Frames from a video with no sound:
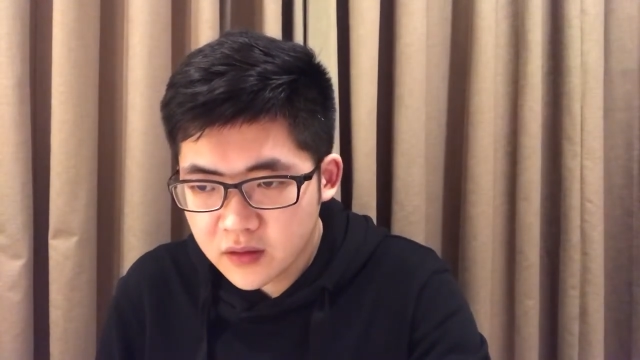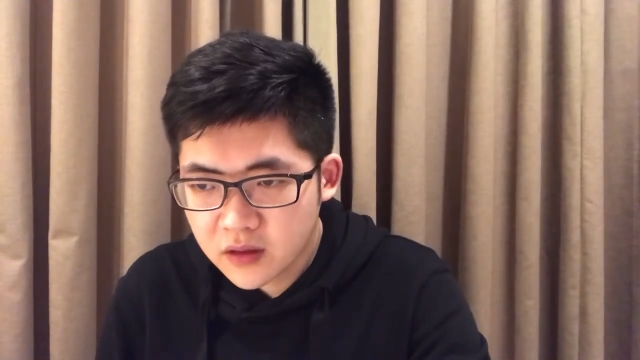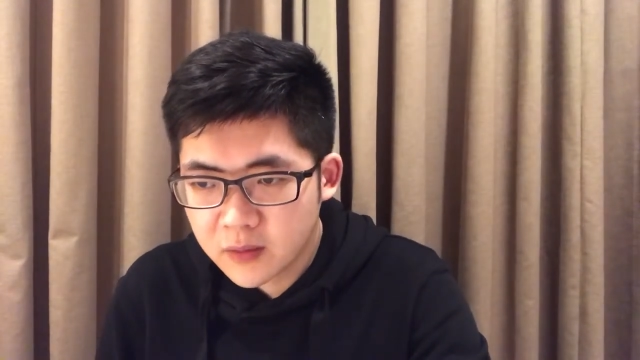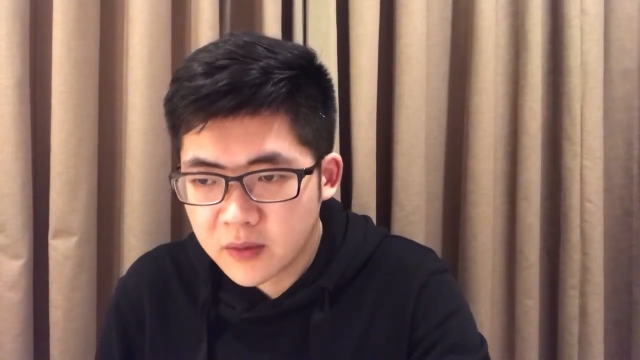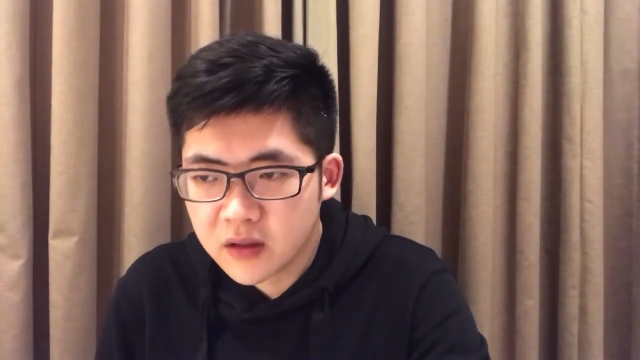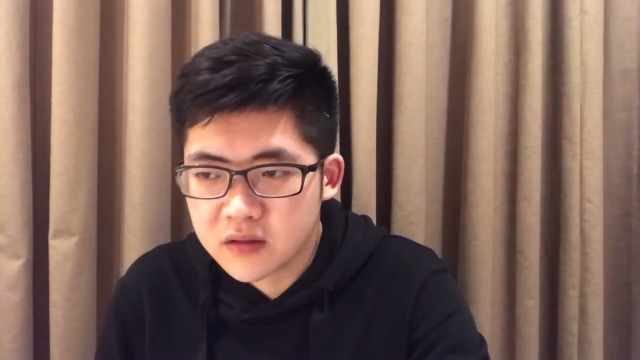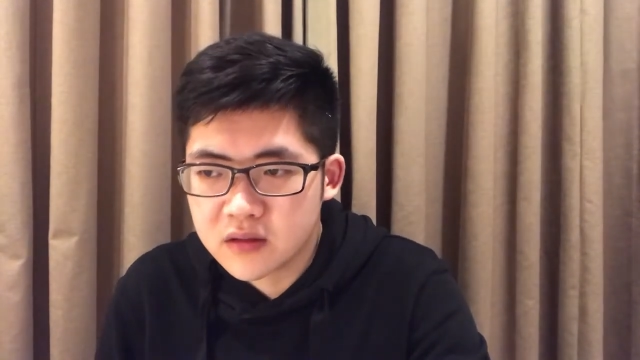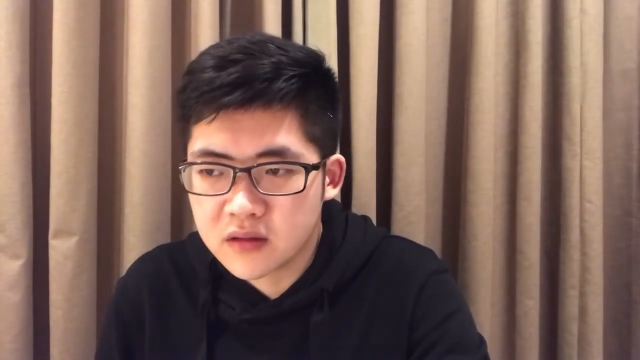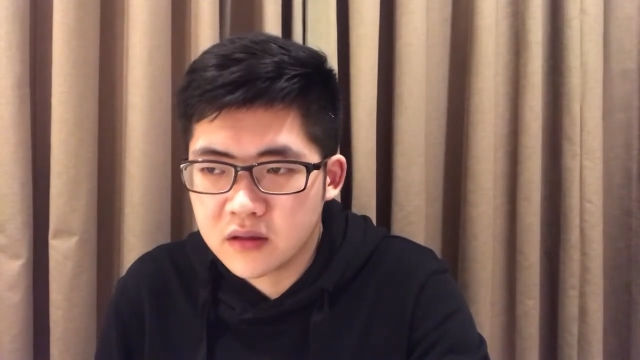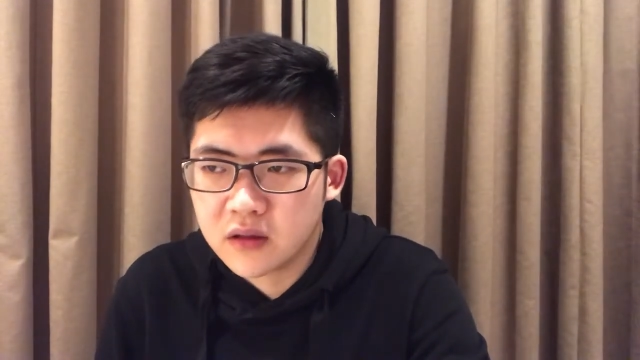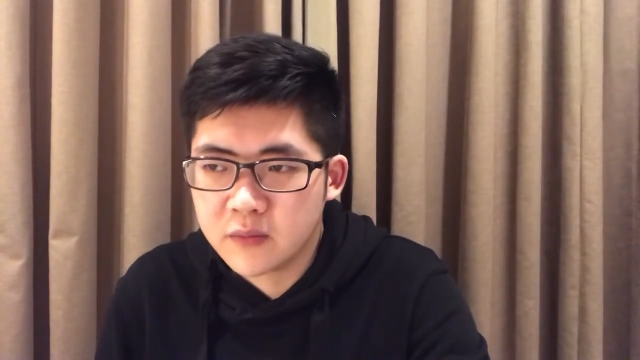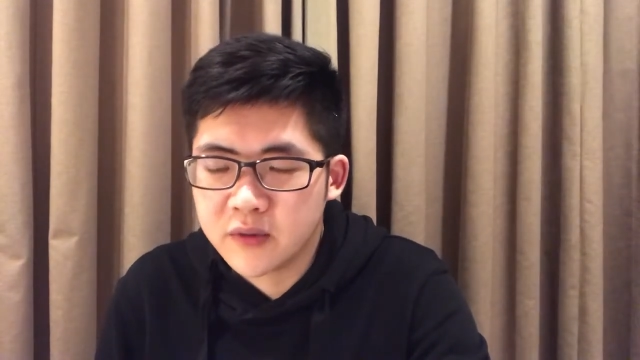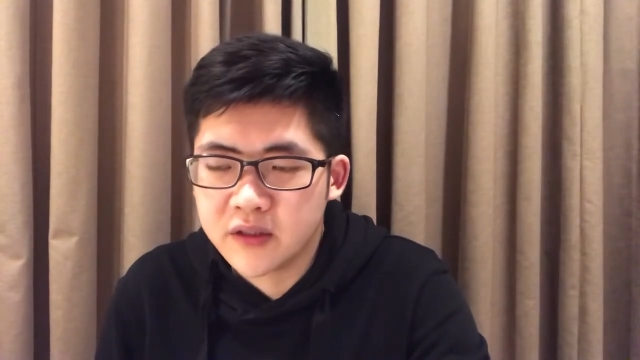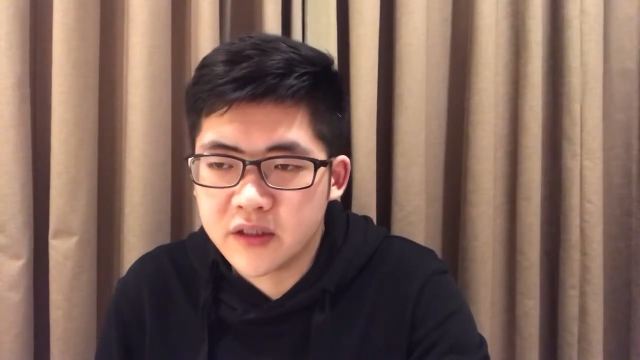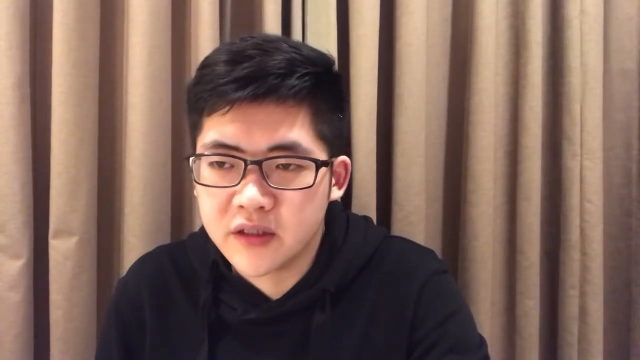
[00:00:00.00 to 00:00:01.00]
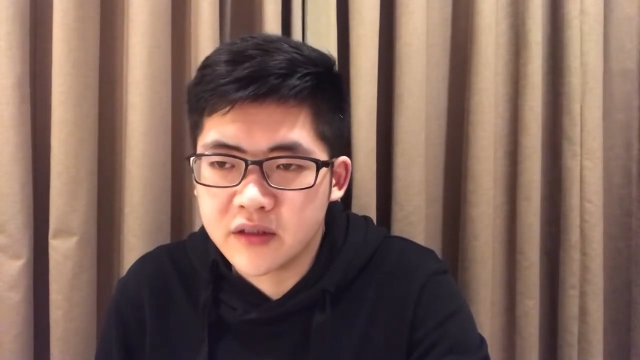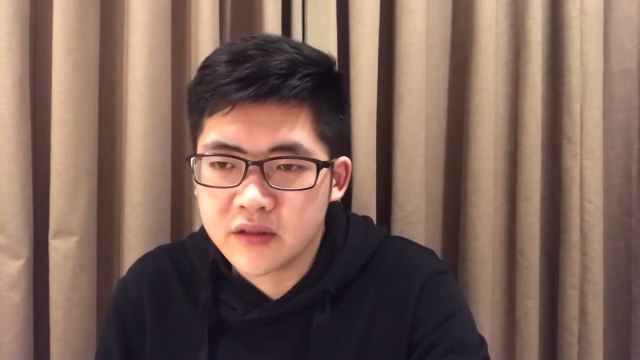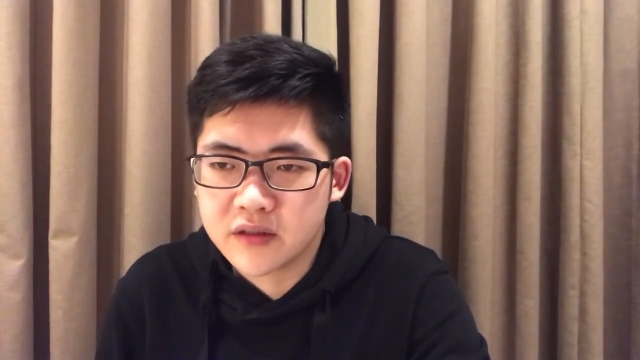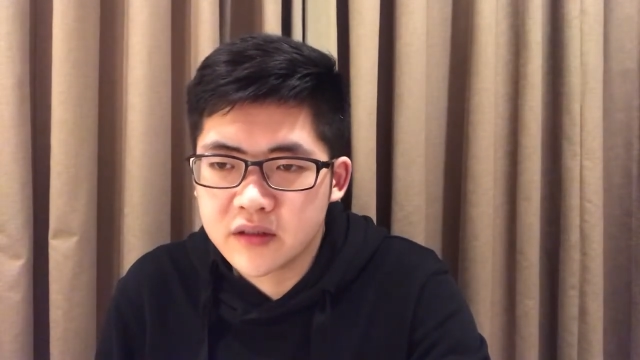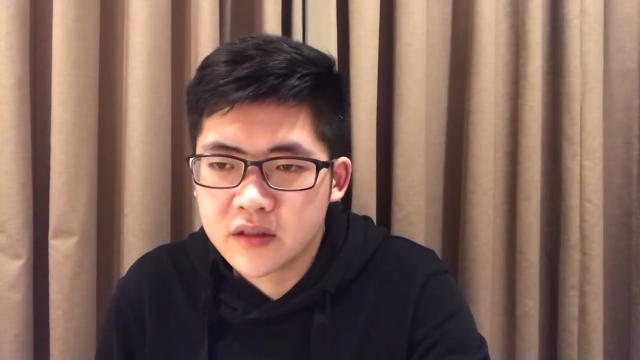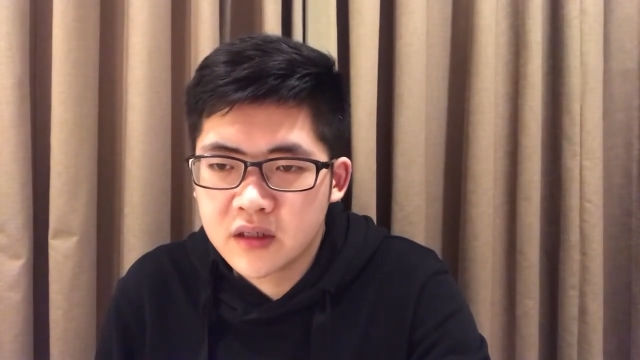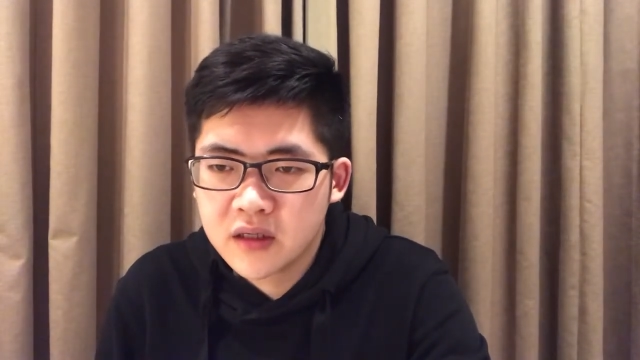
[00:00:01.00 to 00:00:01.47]

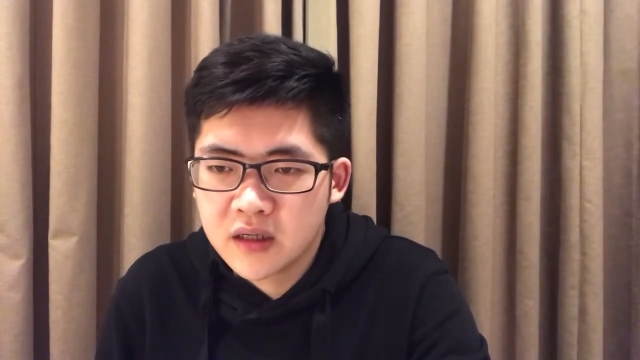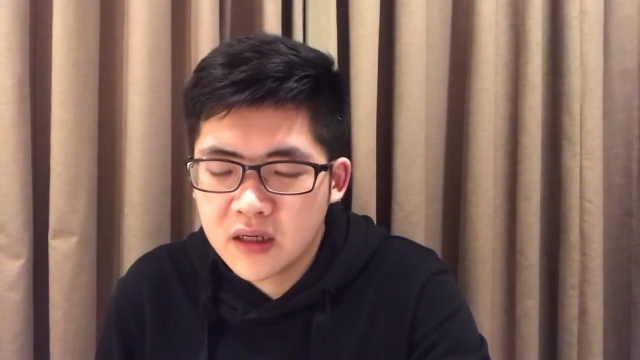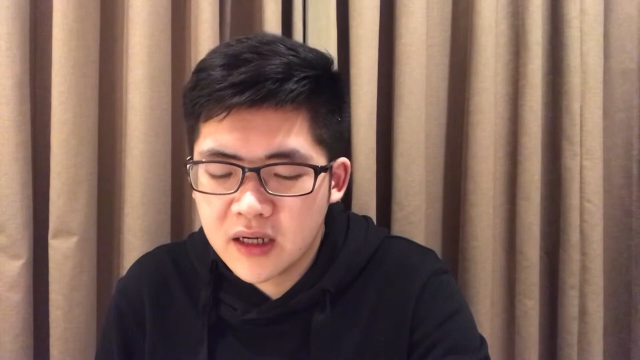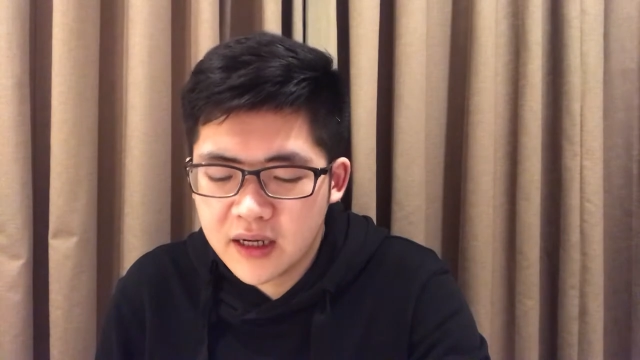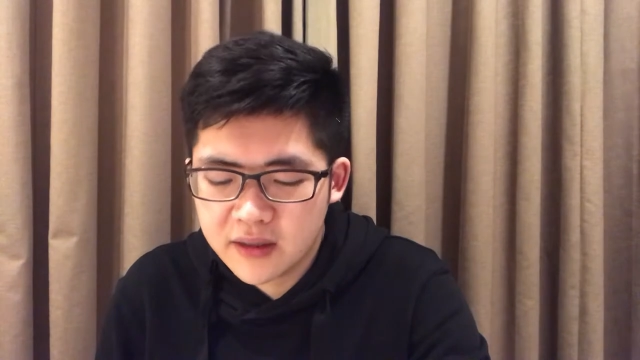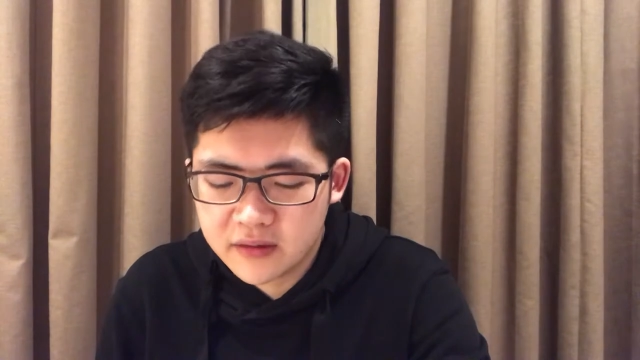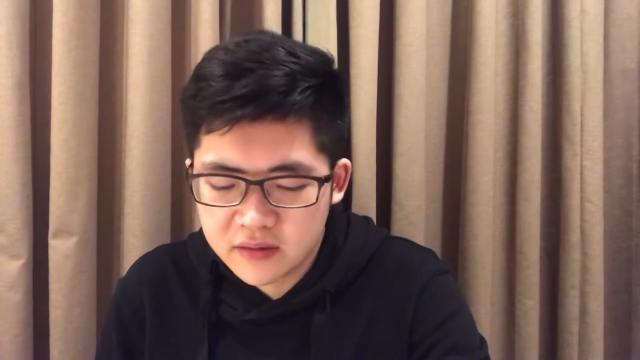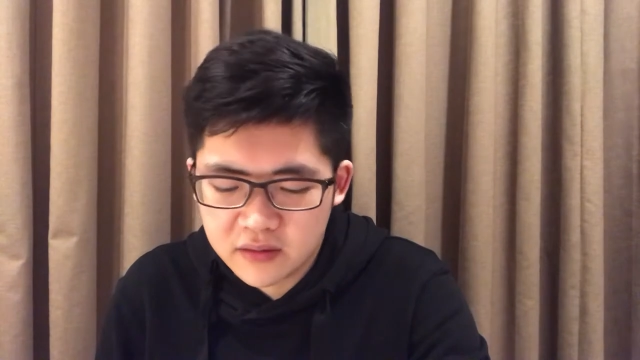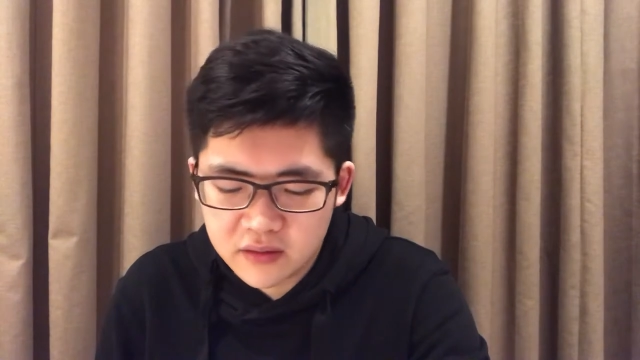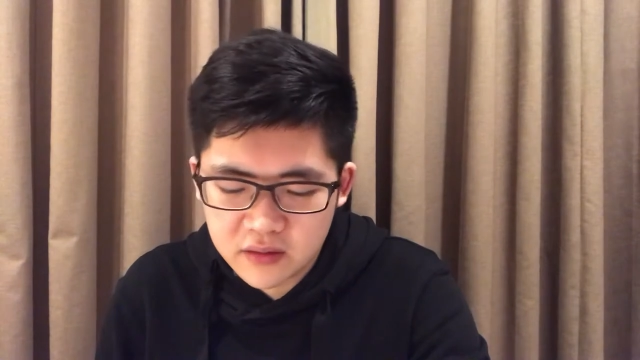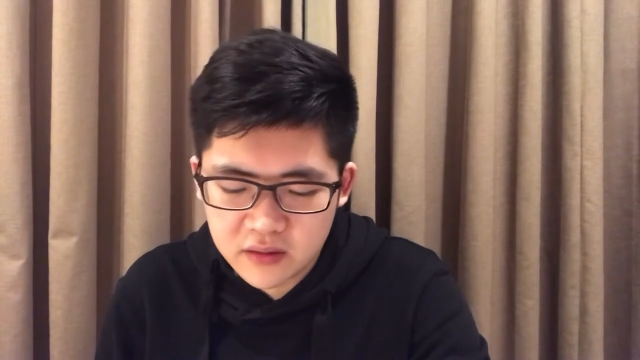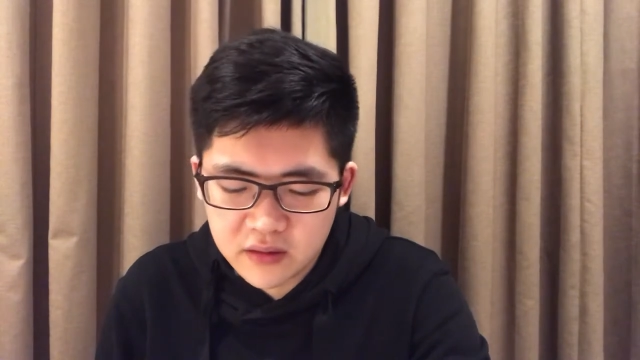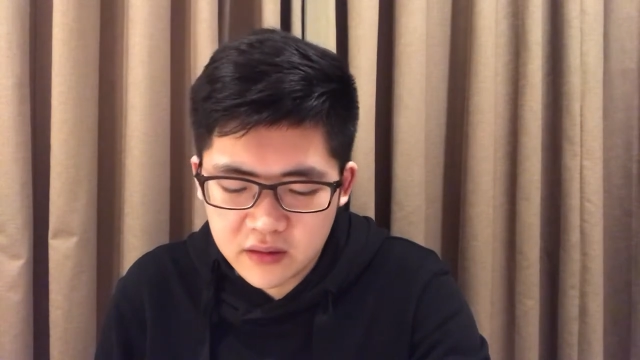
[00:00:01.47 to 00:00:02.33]
opinions, and